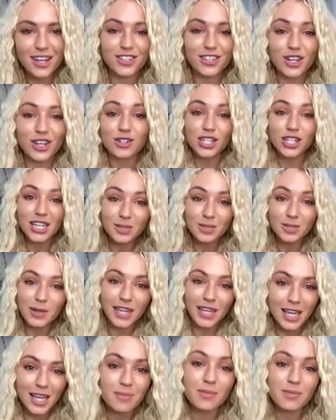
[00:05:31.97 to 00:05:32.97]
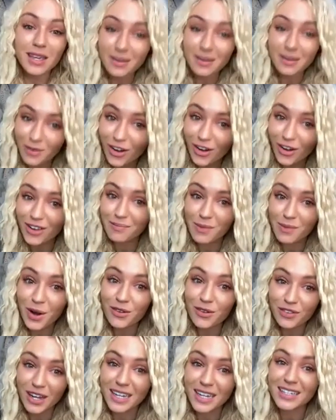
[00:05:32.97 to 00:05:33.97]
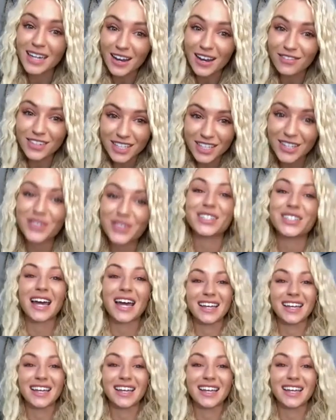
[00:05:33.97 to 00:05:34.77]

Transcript: So she's been keeping me motivated every single day.